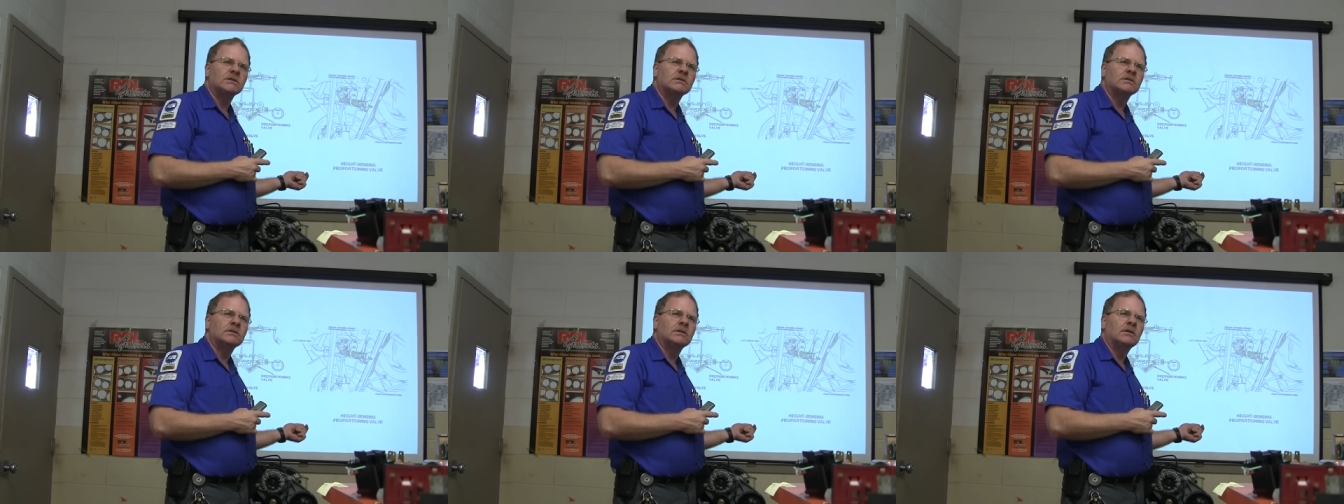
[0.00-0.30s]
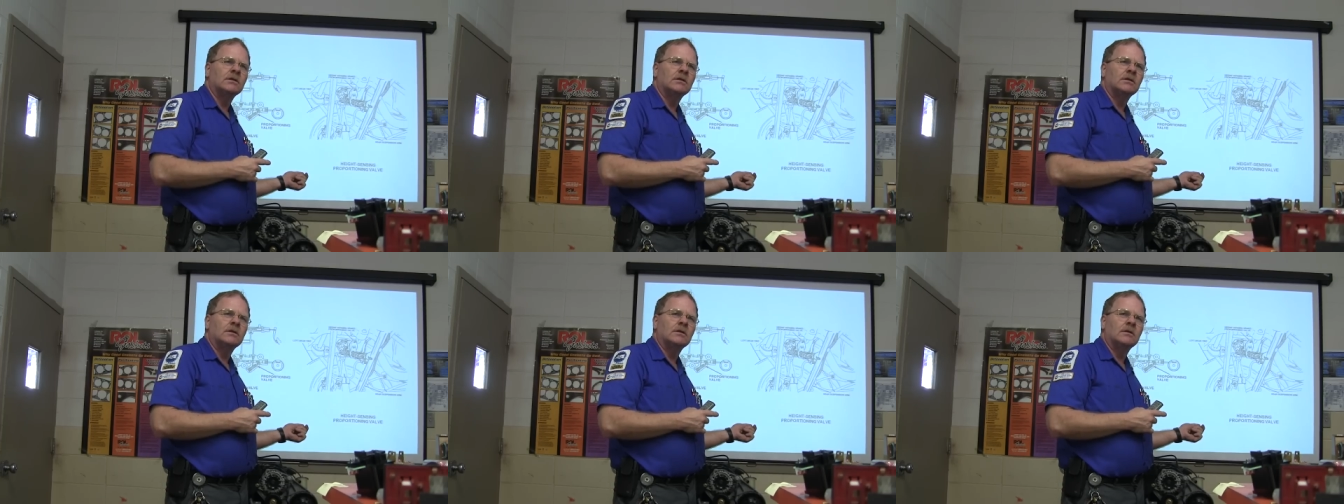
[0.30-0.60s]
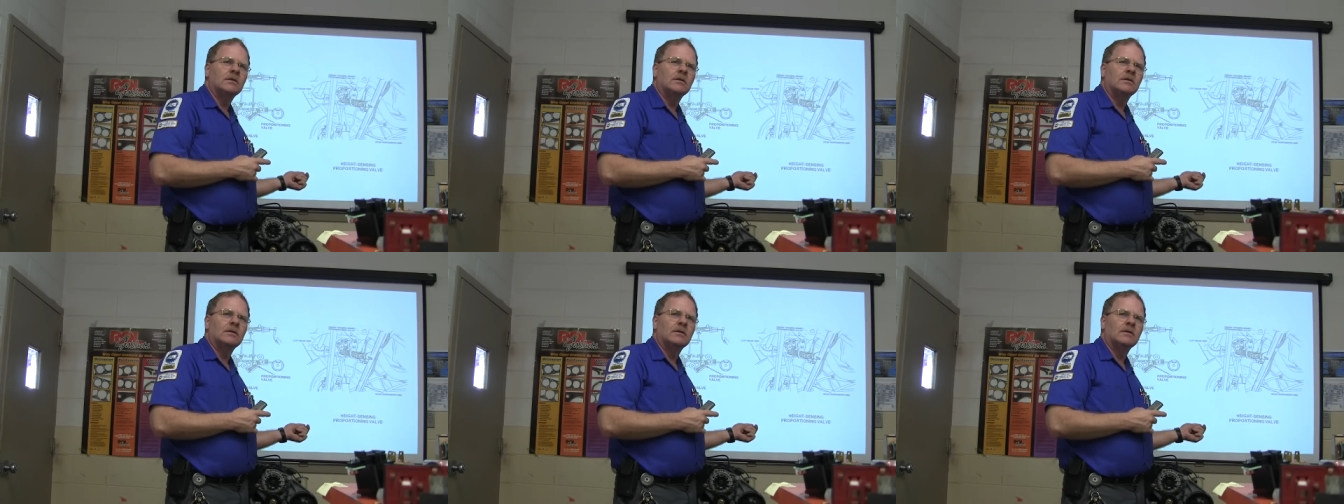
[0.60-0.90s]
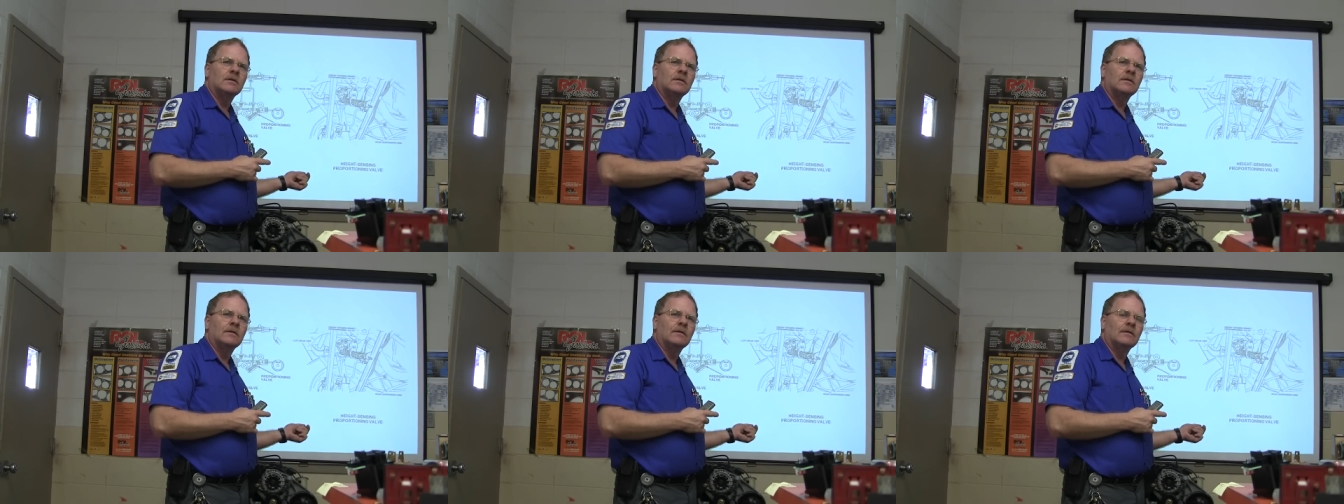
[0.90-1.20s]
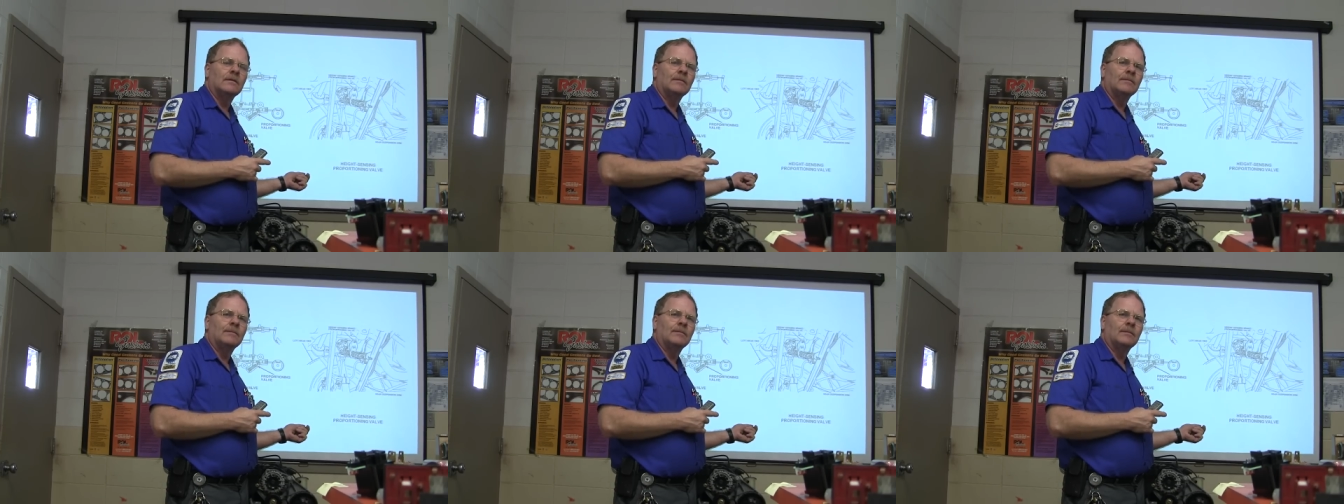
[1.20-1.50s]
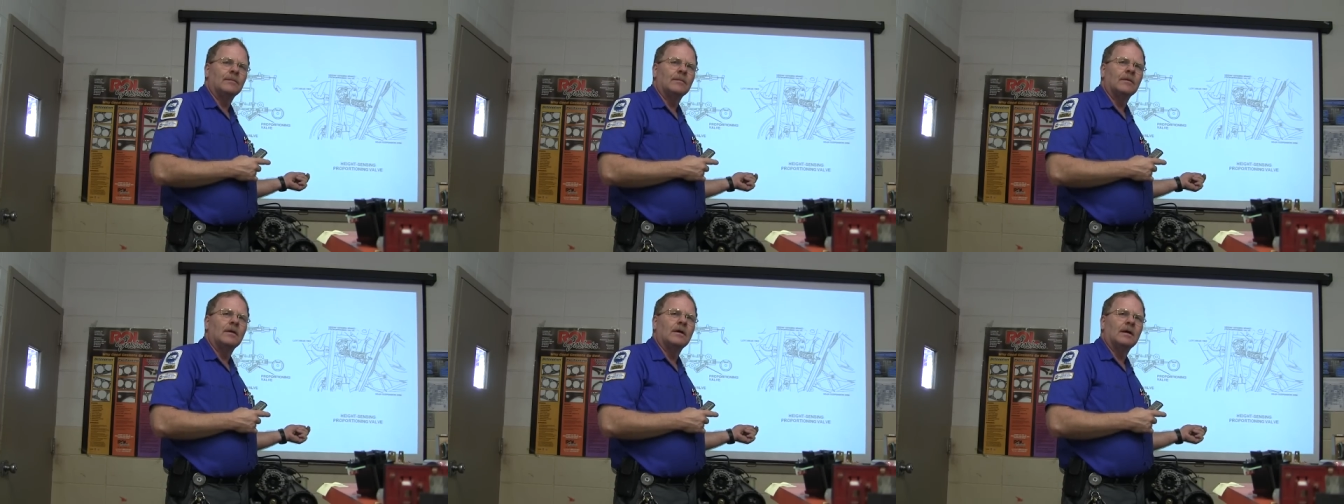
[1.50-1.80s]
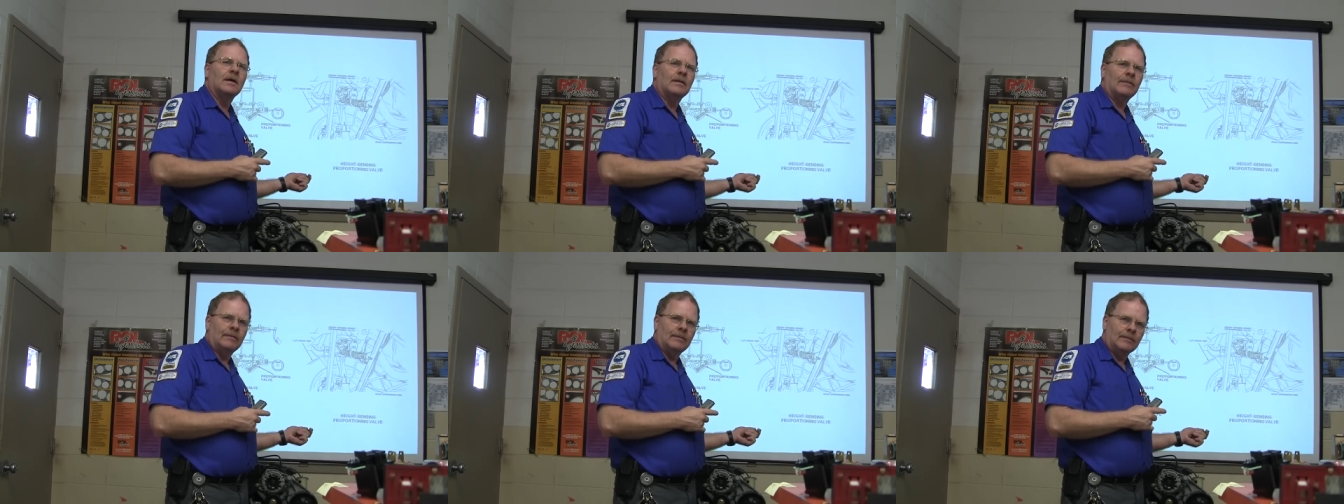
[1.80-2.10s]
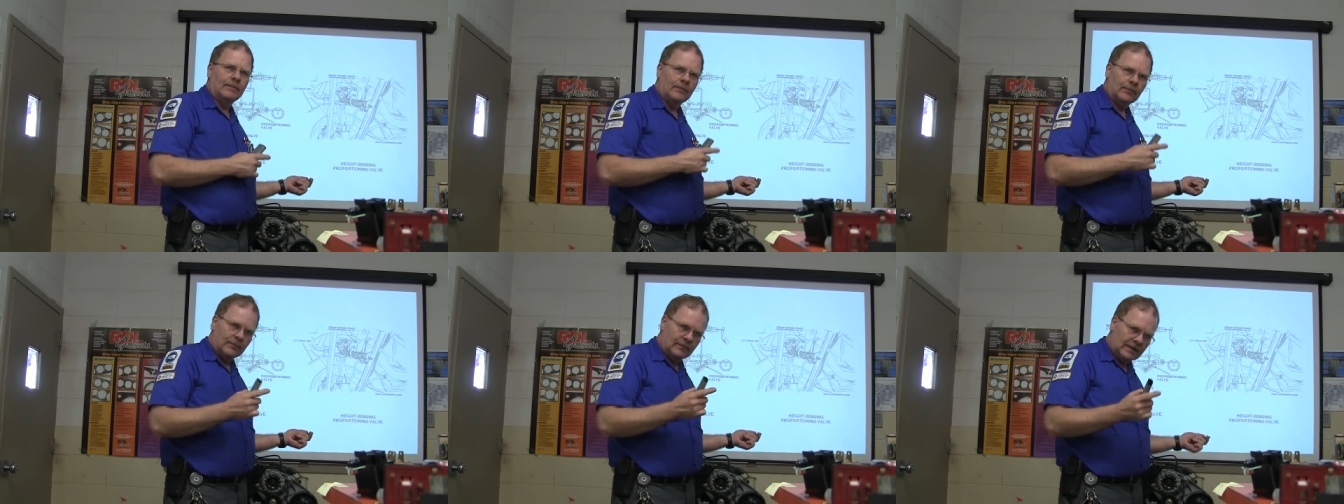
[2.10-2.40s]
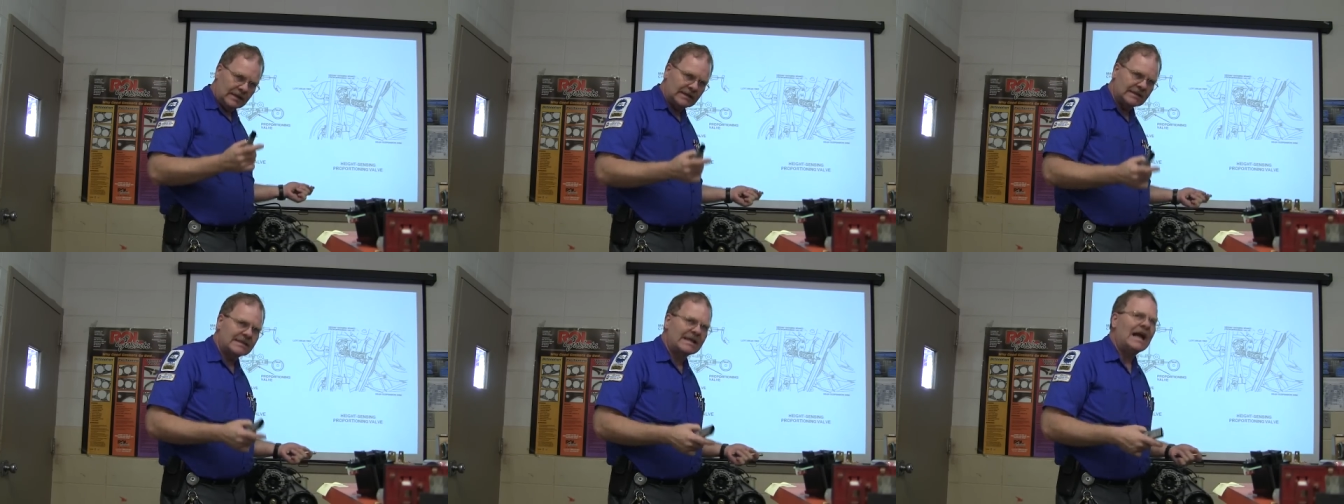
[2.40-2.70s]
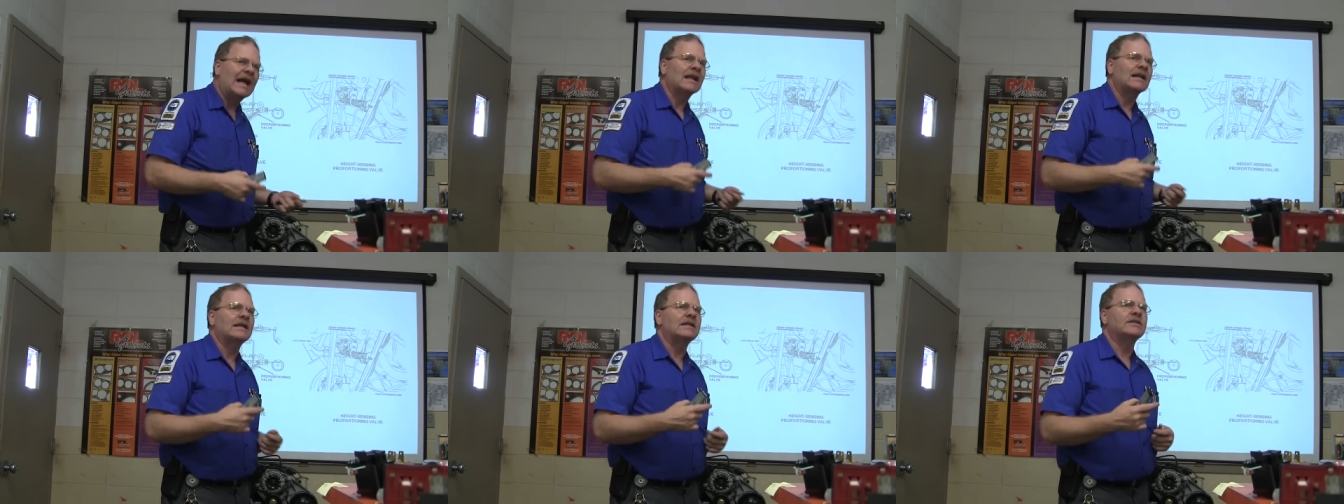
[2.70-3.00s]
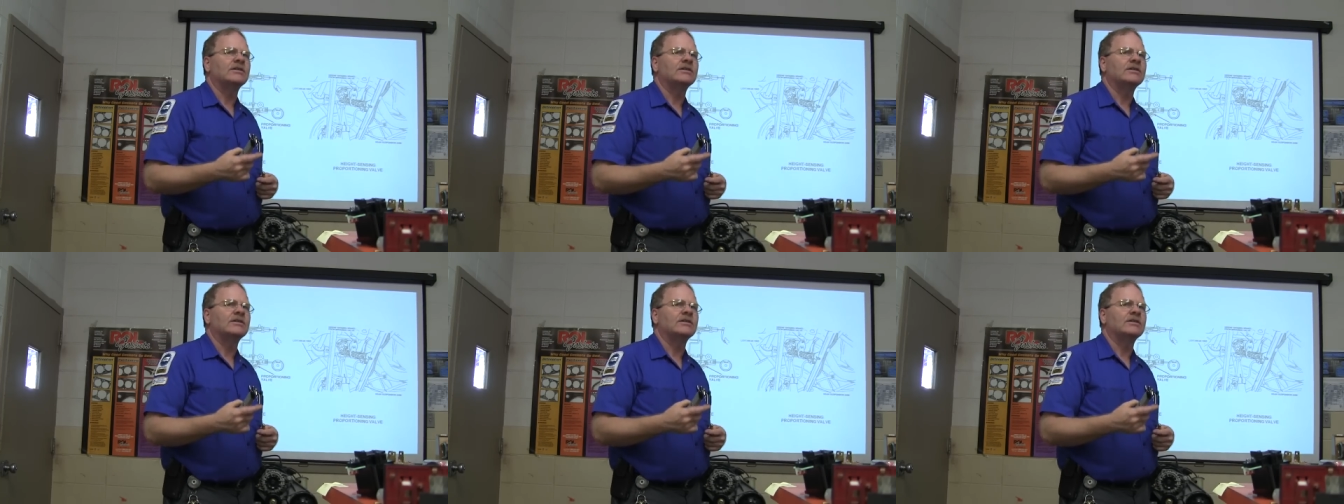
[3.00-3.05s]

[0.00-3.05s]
Uh, height, sensitive, brain. Exactly.